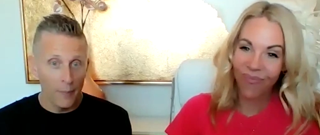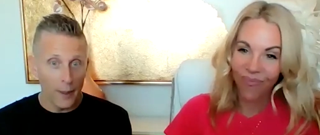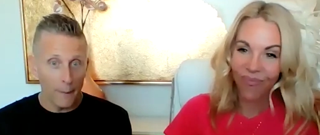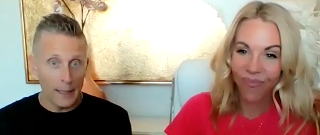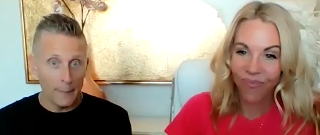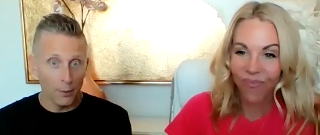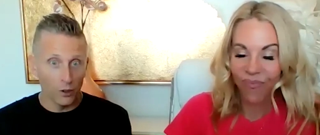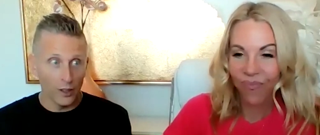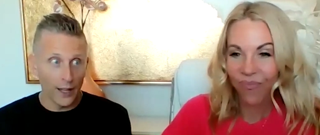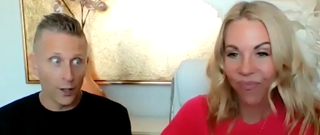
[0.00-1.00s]
Speaker 1: that people
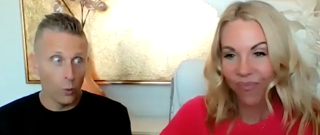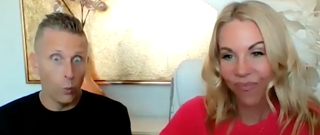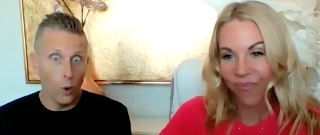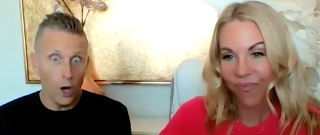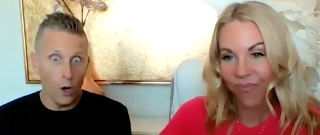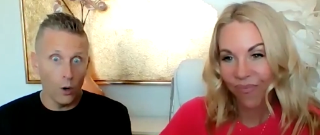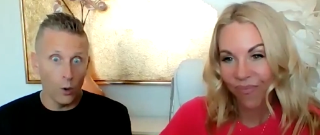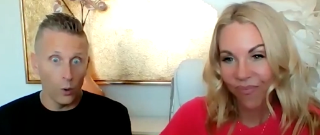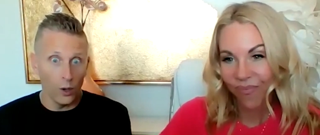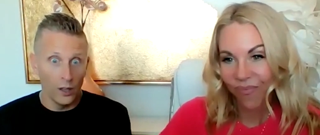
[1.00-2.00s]
are like,
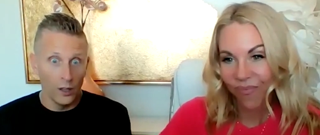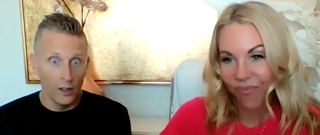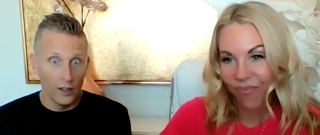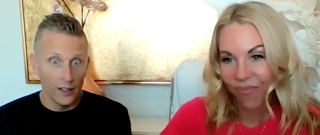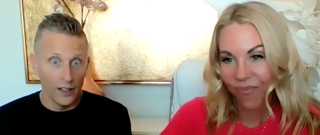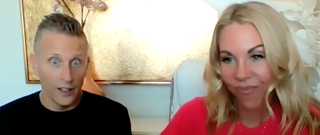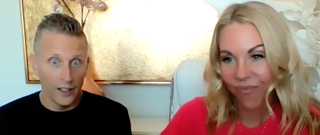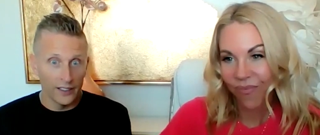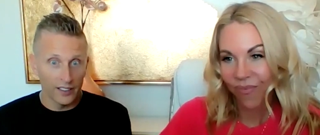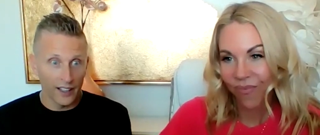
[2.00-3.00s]
whoa.
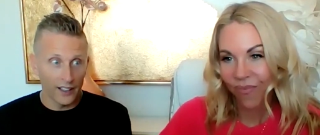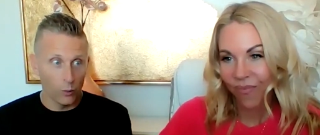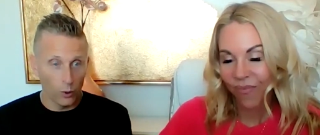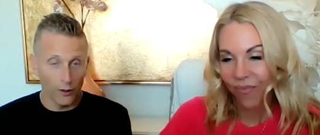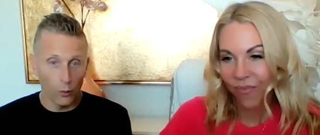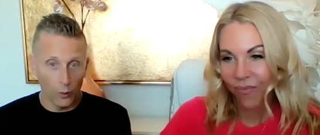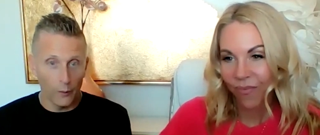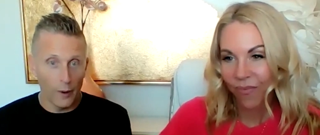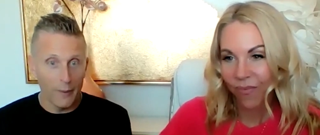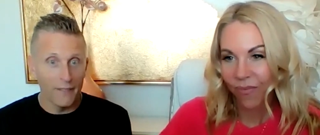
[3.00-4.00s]
It's like we're
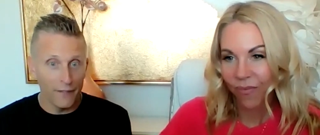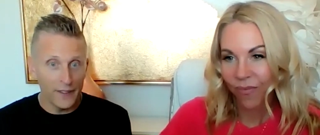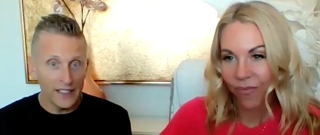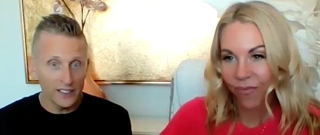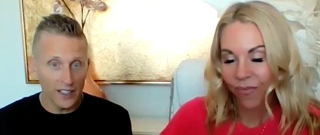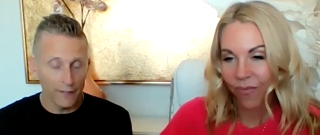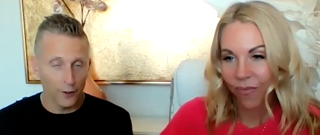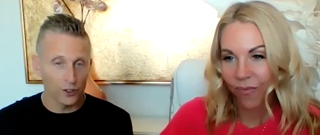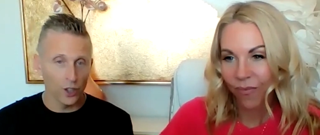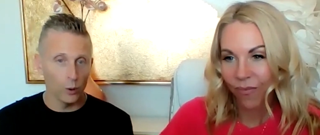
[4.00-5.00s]
we've been feasting
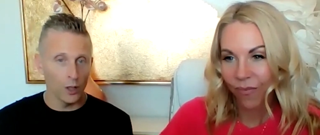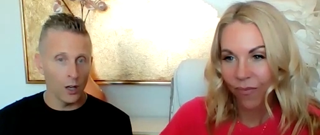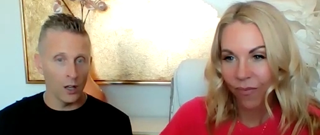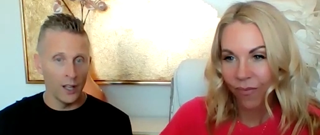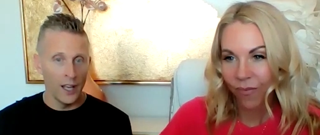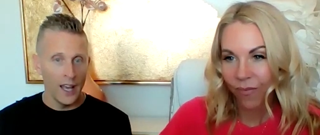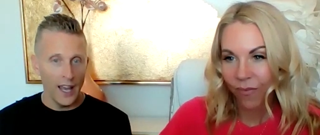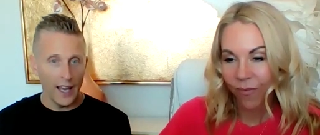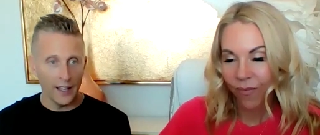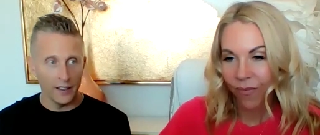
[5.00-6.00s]
for so long.
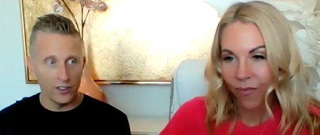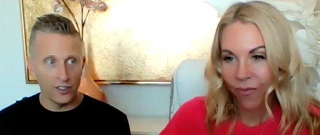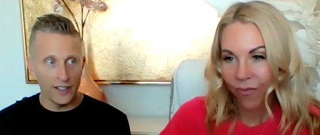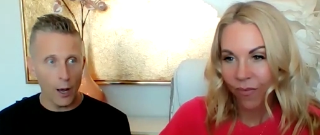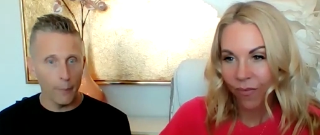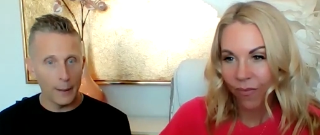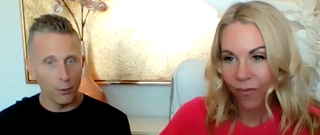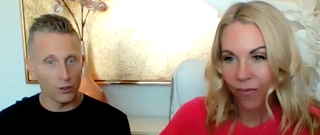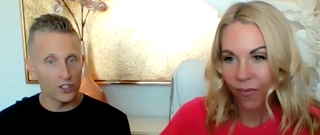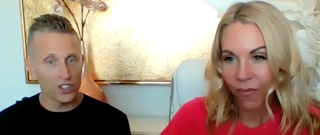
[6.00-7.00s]
And now
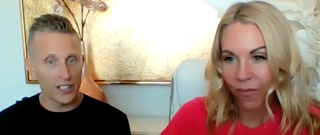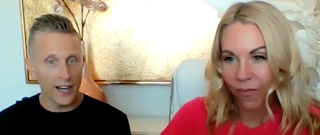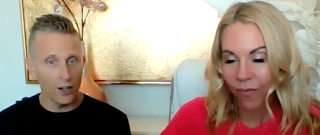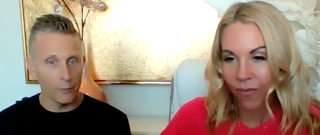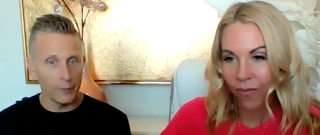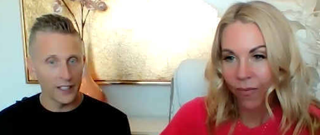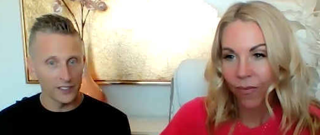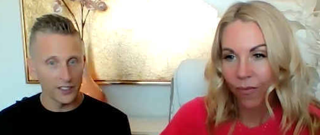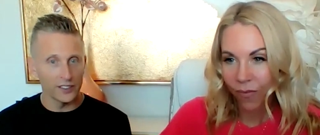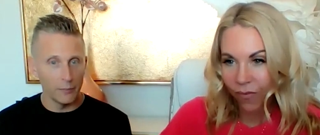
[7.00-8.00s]
people are scared
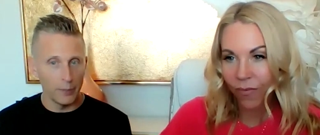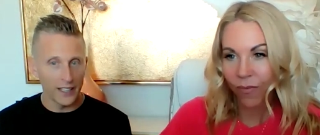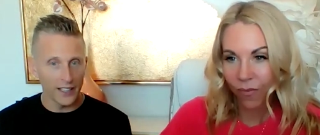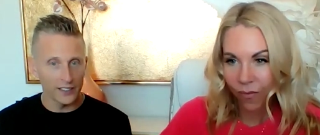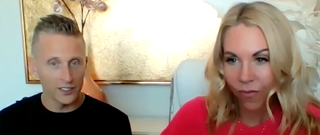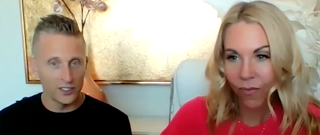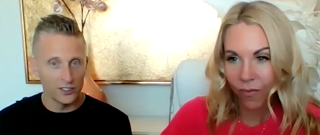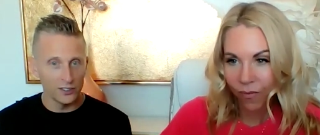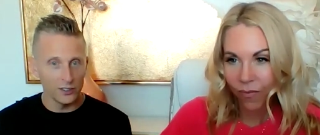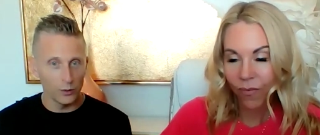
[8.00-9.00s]
because it
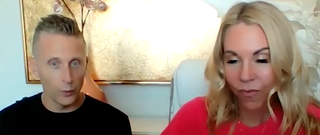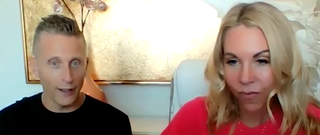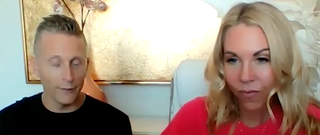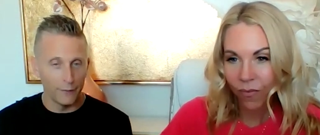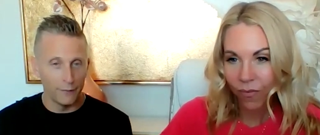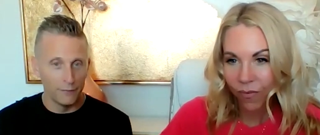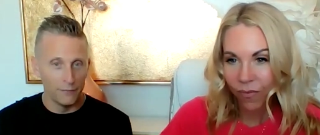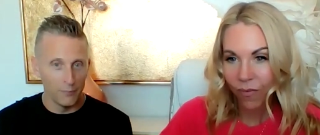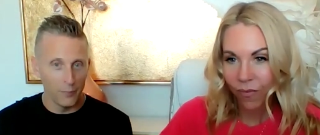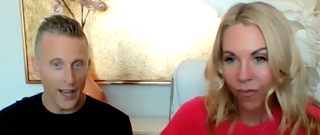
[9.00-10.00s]
because we have
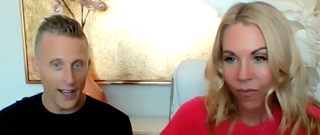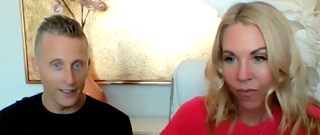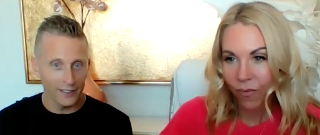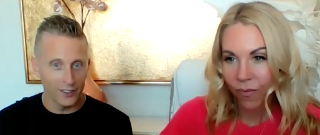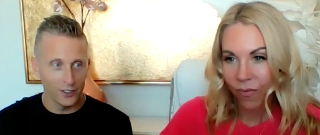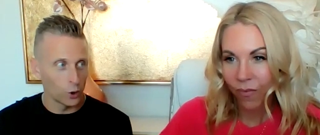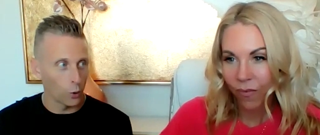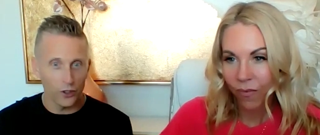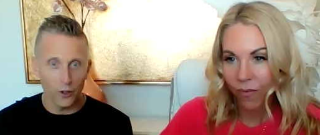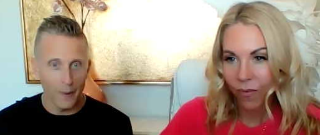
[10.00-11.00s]
that short-term